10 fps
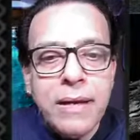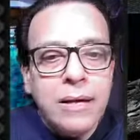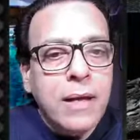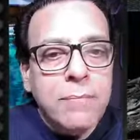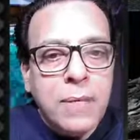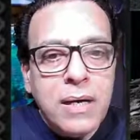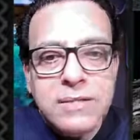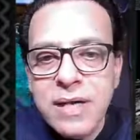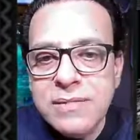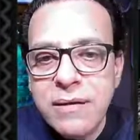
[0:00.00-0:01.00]
planet.
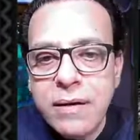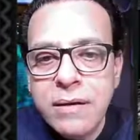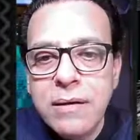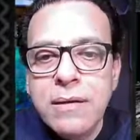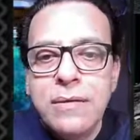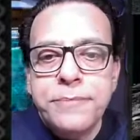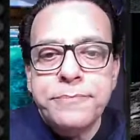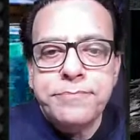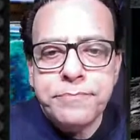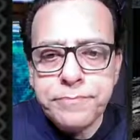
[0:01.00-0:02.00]
Like Mars has a
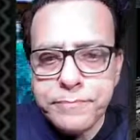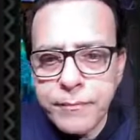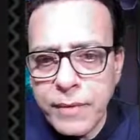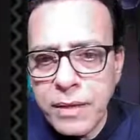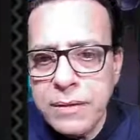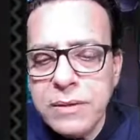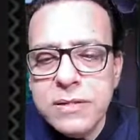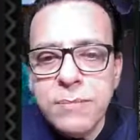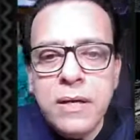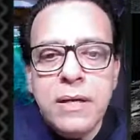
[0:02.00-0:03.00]
regolith.
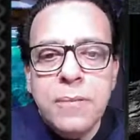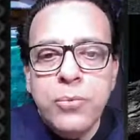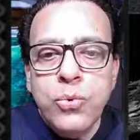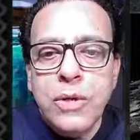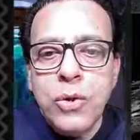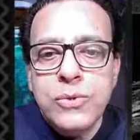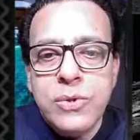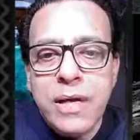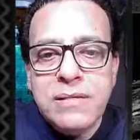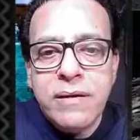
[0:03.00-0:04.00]
Similarly, Moon
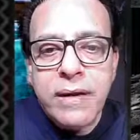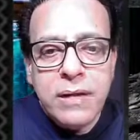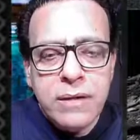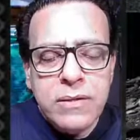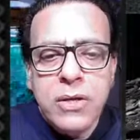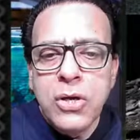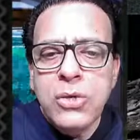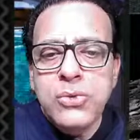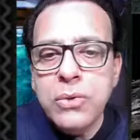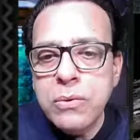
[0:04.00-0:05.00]
also has a regolith.
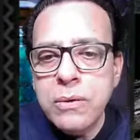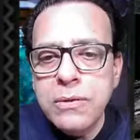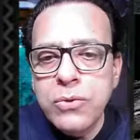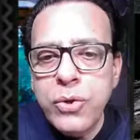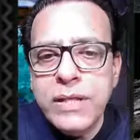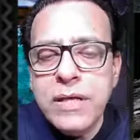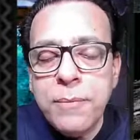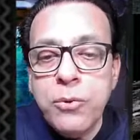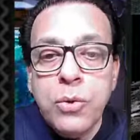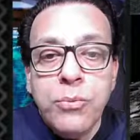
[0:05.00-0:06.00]
So
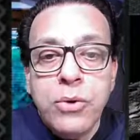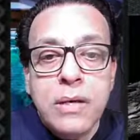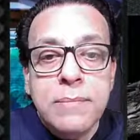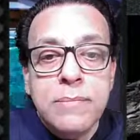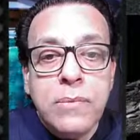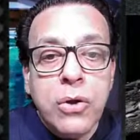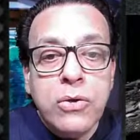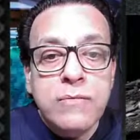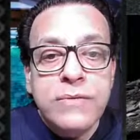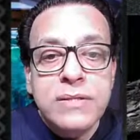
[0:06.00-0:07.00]
during the Apollo
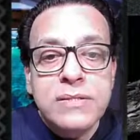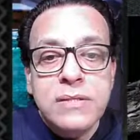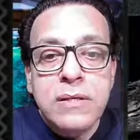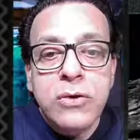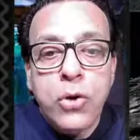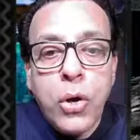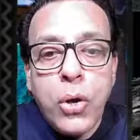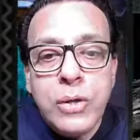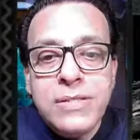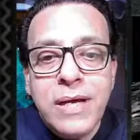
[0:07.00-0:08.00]
program, a lot of these
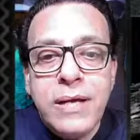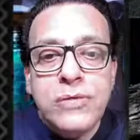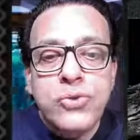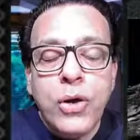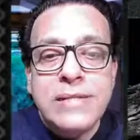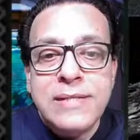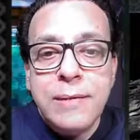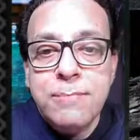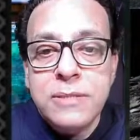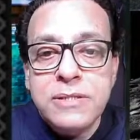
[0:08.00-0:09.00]
rocks and
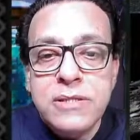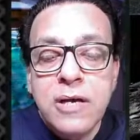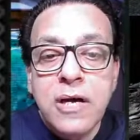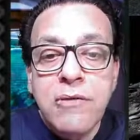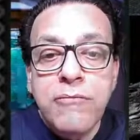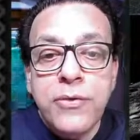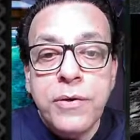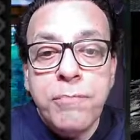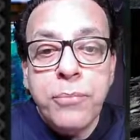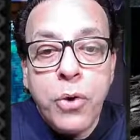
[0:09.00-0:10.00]
soil samples
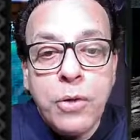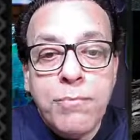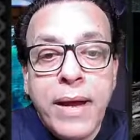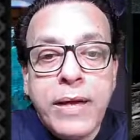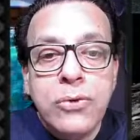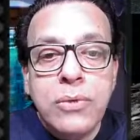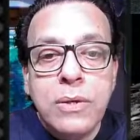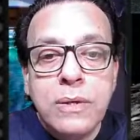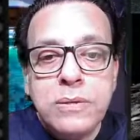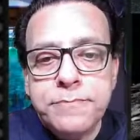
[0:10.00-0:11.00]
were brought
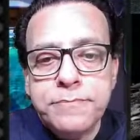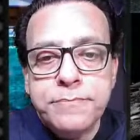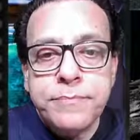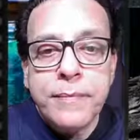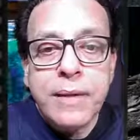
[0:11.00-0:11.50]
back to Earth,